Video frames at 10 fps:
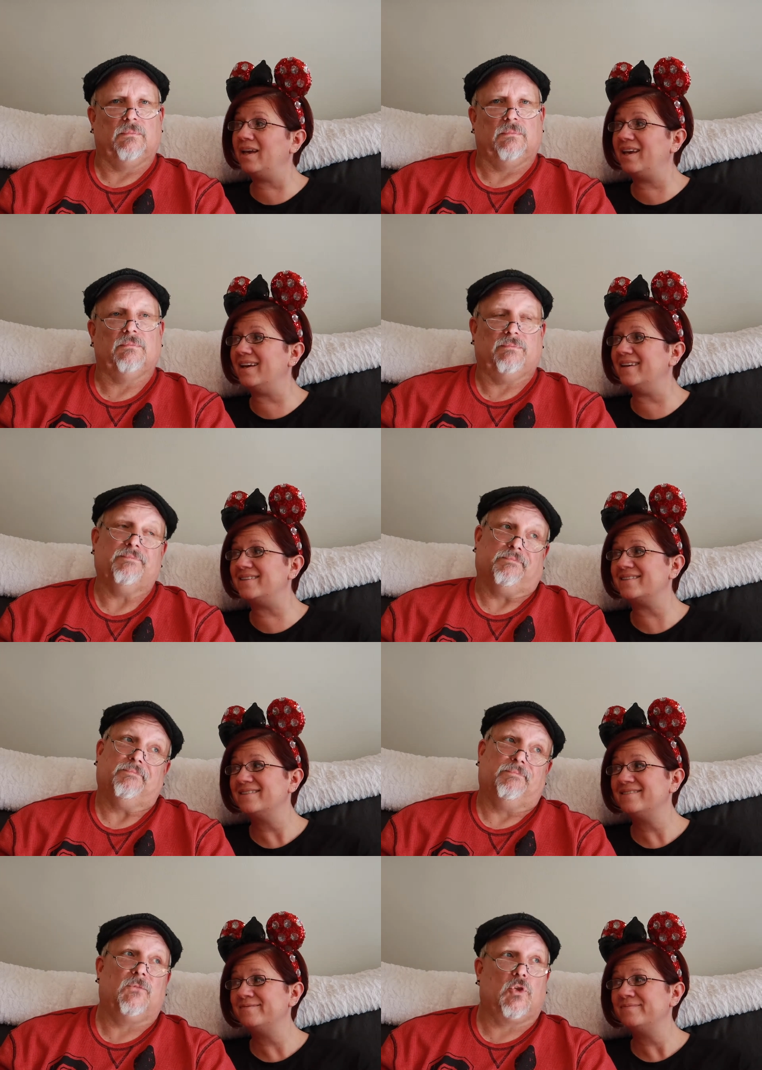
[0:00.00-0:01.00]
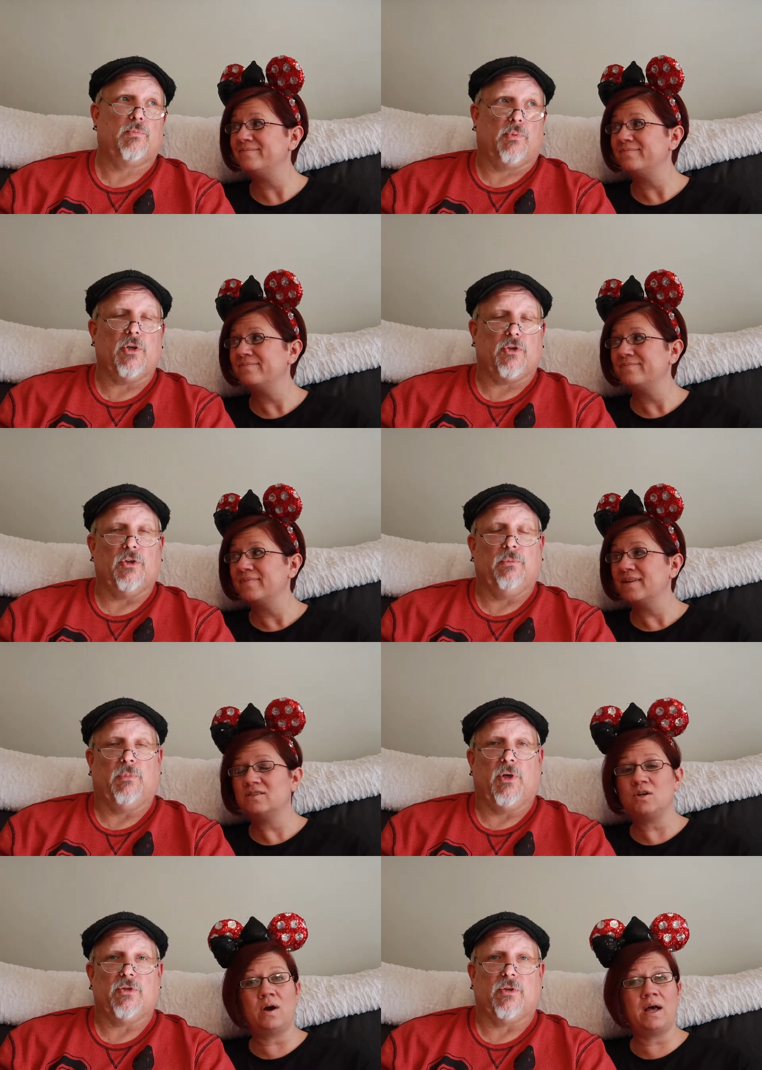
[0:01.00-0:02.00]
Speaker 1: like it.
Speaker 2: For true.
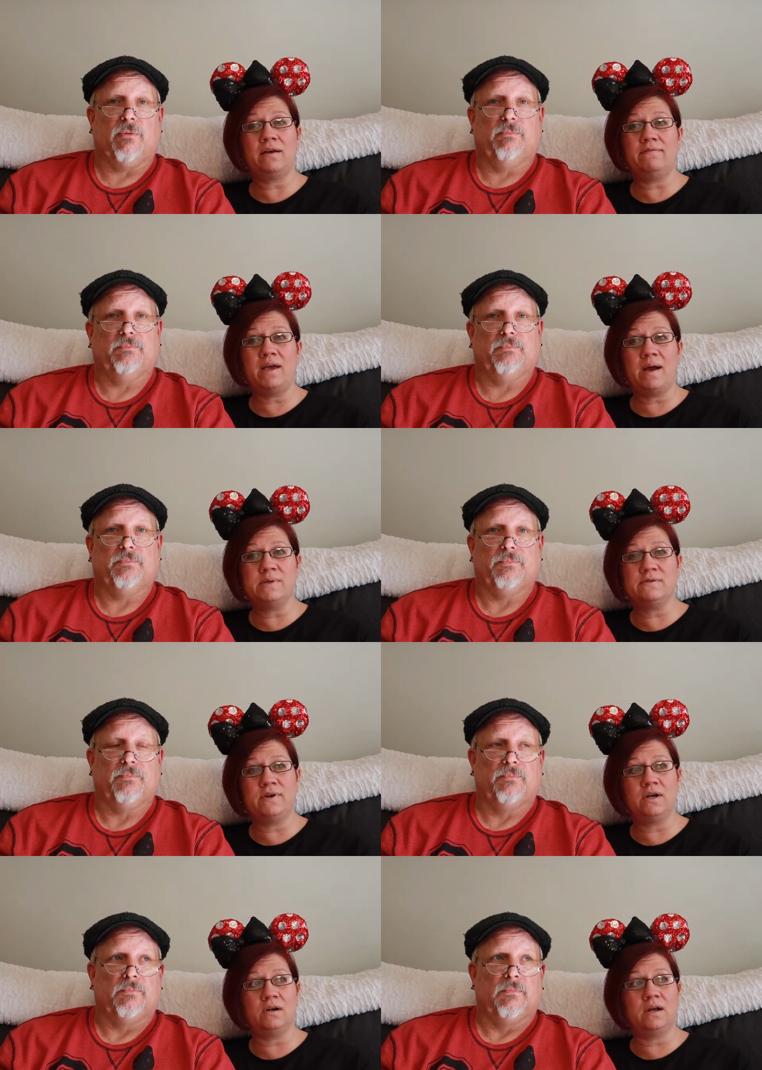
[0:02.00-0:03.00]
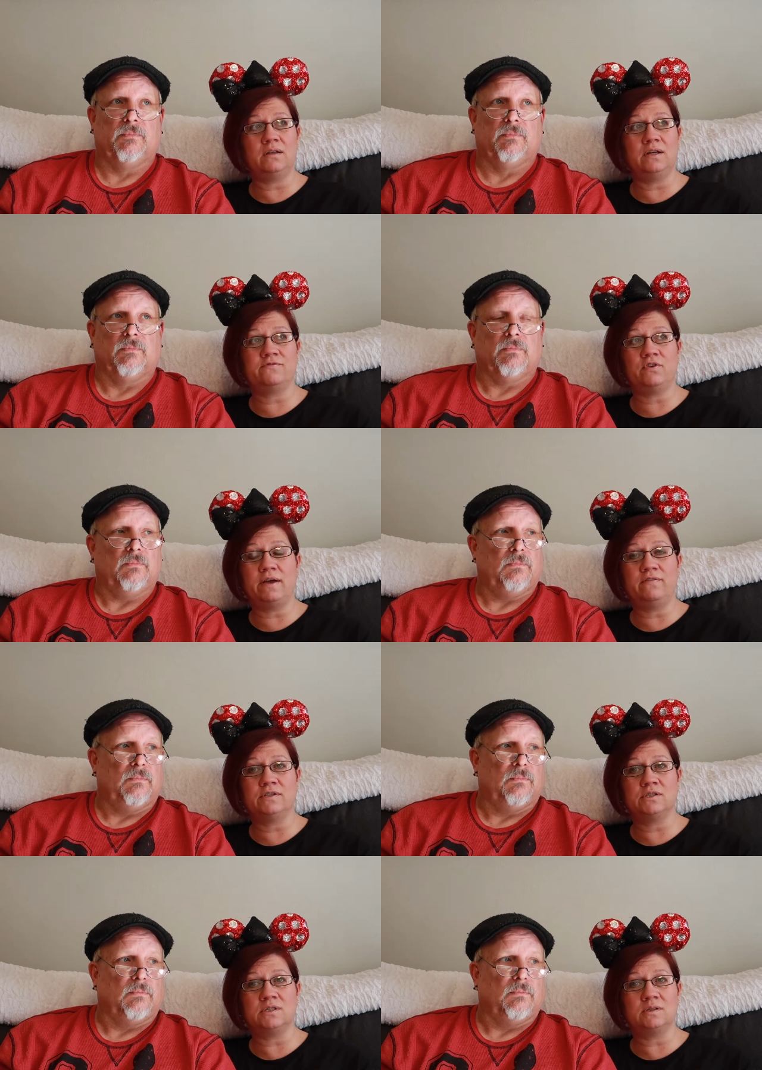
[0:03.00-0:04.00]
so true. I love the
Speaker 1: atmosphere. I, Flying Fish
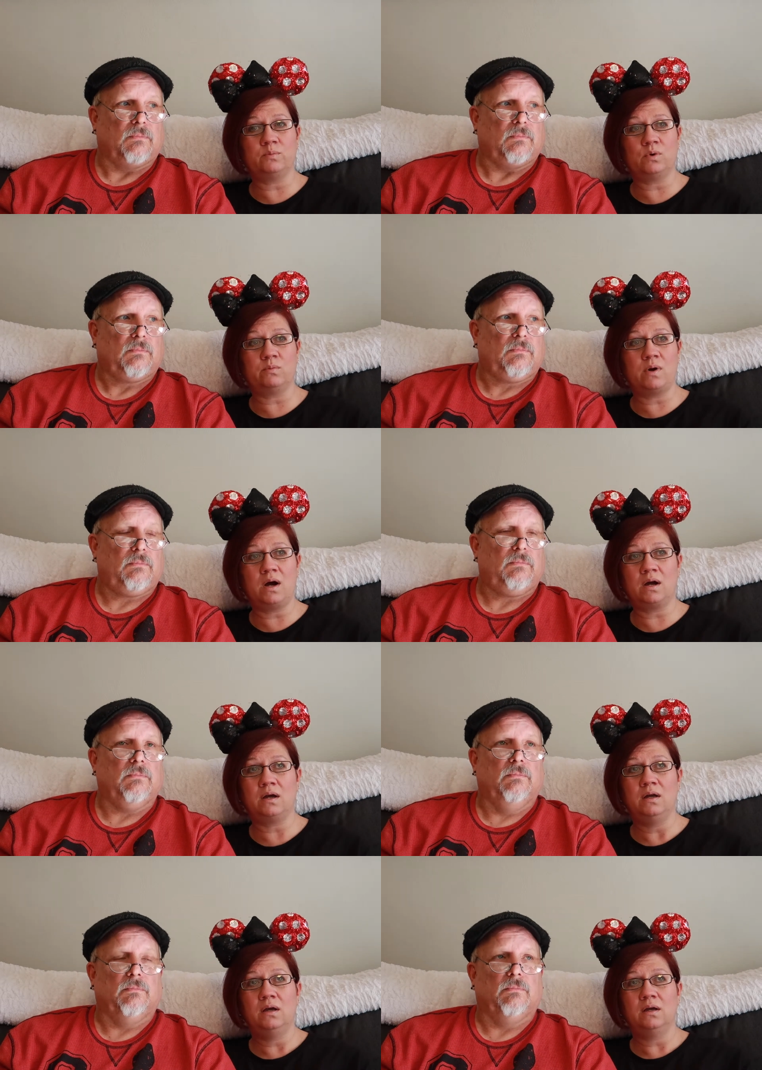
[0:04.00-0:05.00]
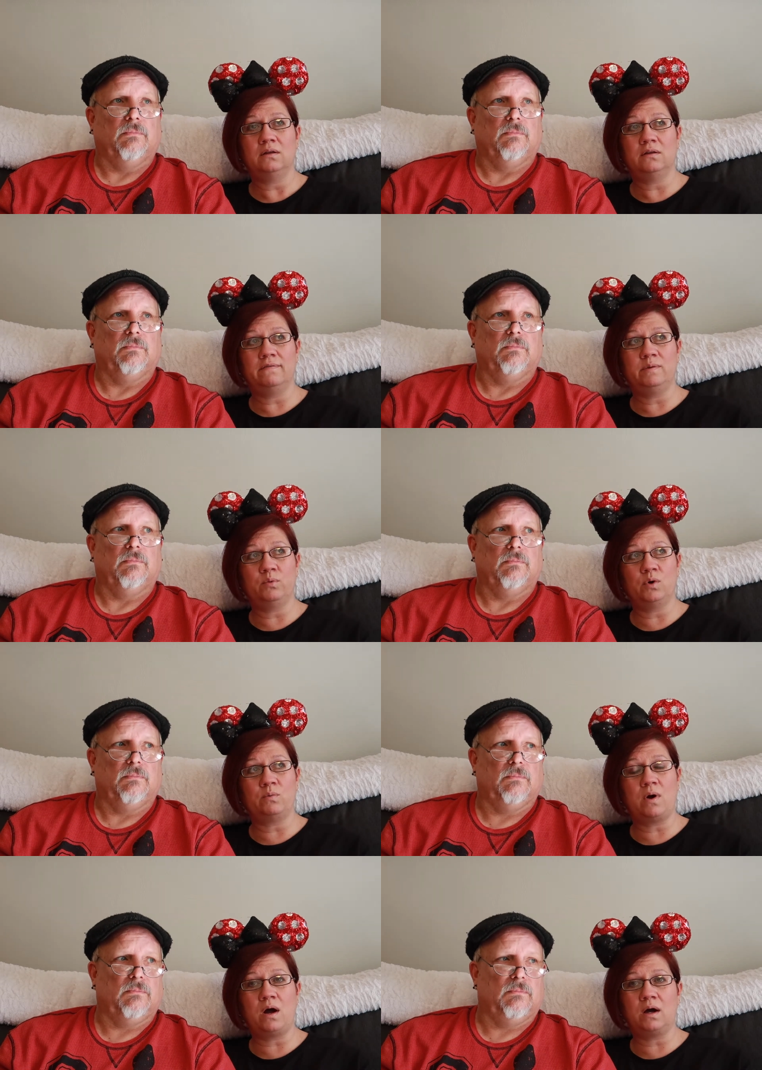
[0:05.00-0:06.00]
is at the boardwalk love the
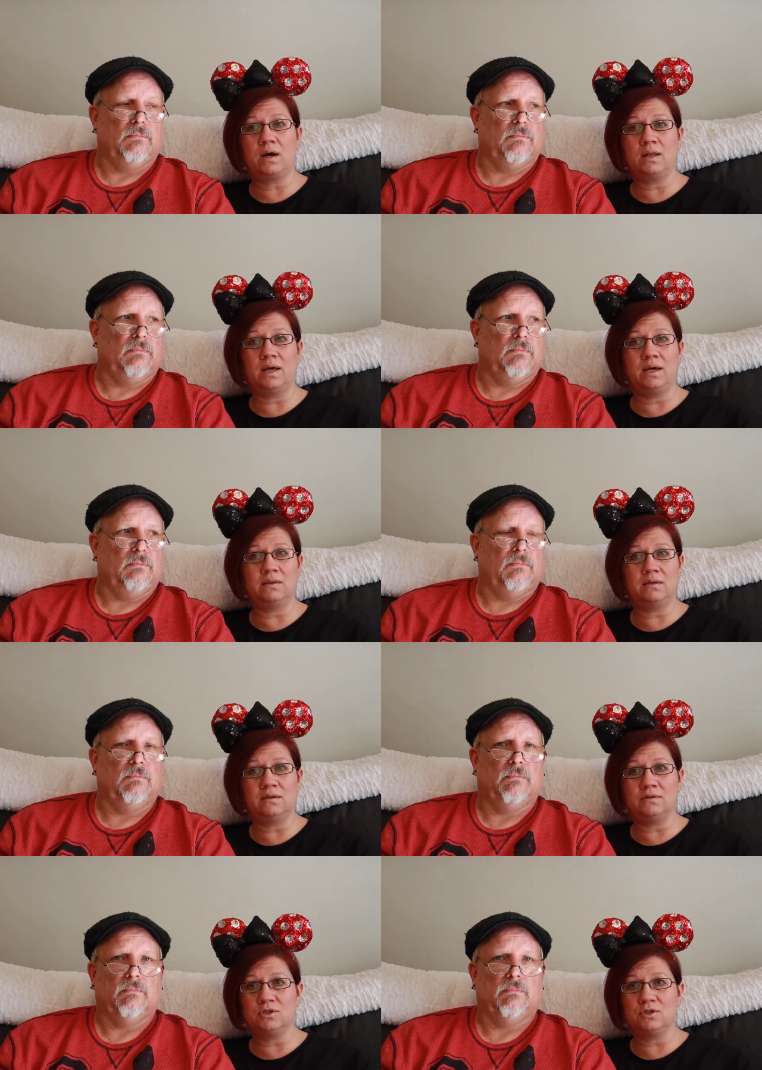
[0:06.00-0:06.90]
boardwalk. I like the